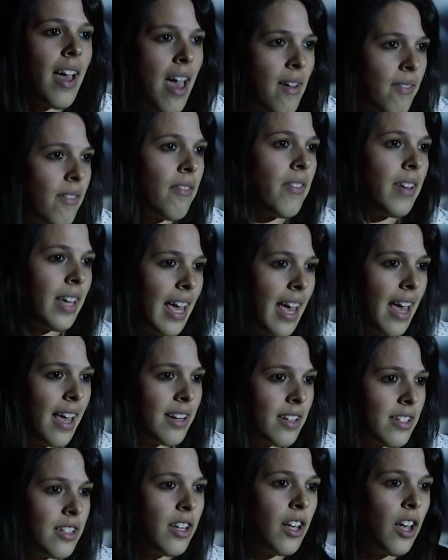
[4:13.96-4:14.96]
ever
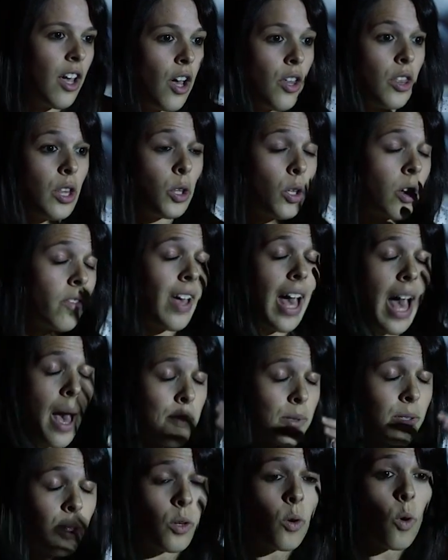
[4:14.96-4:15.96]
forget the look of
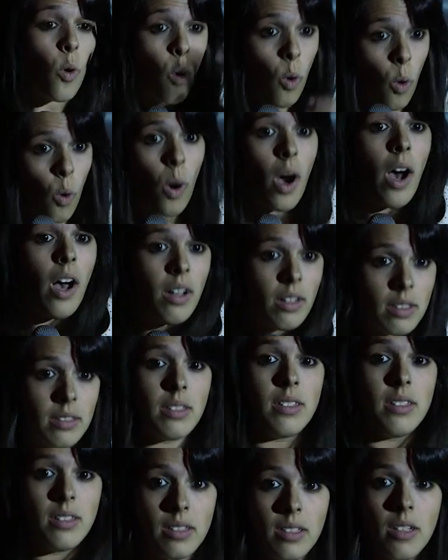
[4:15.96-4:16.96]
absolute awe
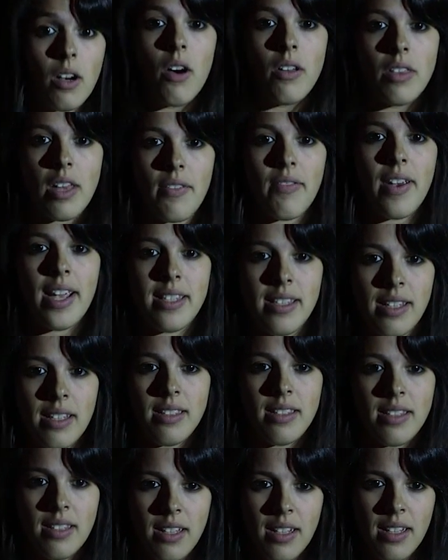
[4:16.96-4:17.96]
on their
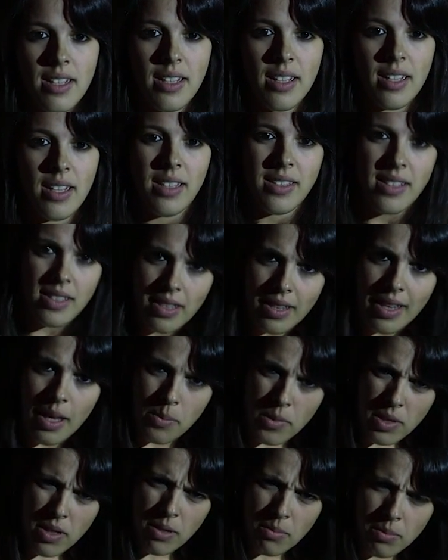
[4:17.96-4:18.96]
faces. Is this a
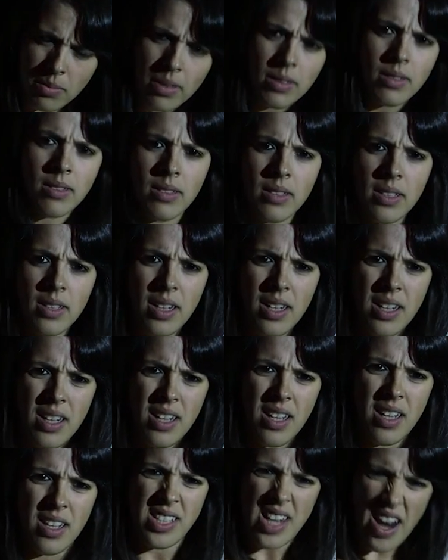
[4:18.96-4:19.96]
laptop?
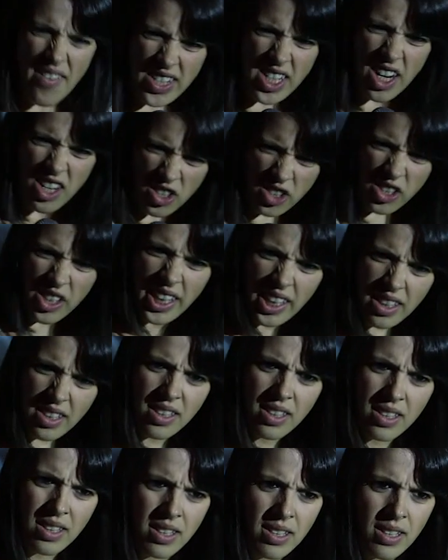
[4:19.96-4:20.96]
Does it have a touchscreen?
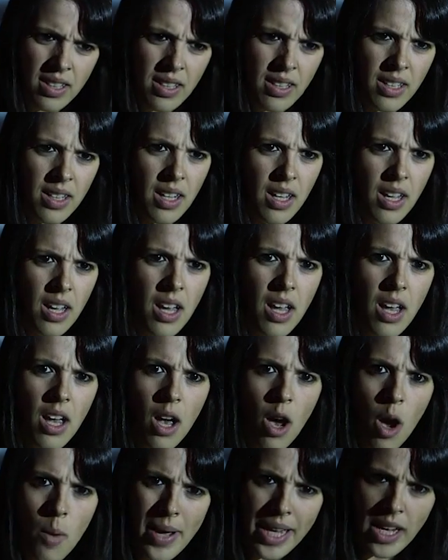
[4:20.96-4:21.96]

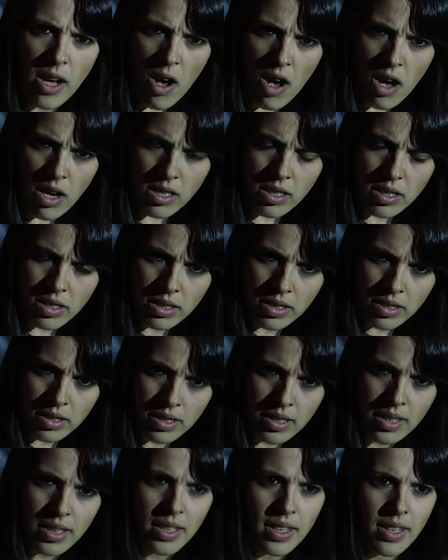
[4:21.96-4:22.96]
Oh my God.
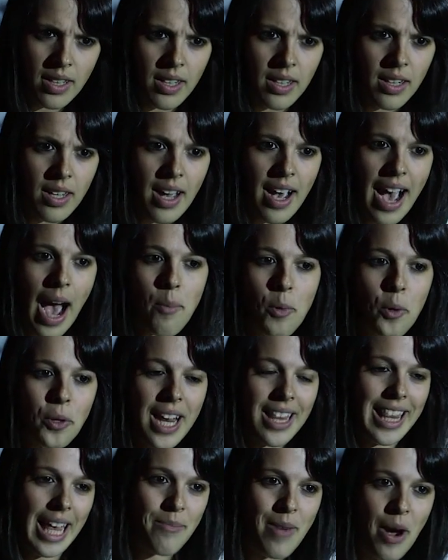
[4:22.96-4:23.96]
I pulled
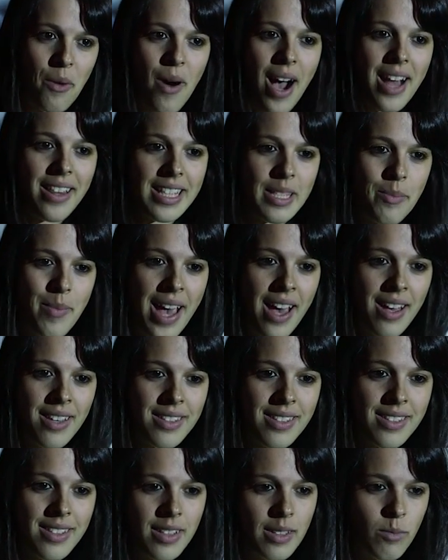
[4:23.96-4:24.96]
out my wireless
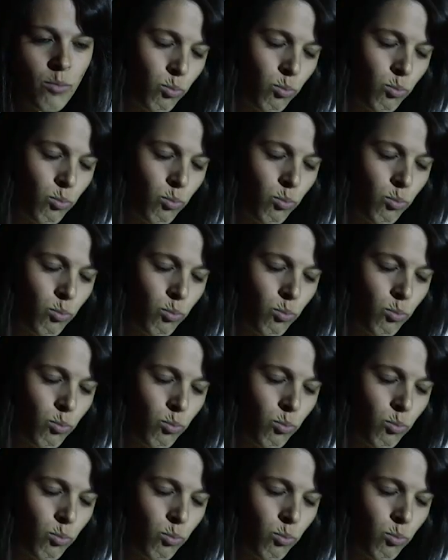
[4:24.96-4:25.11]
mouse.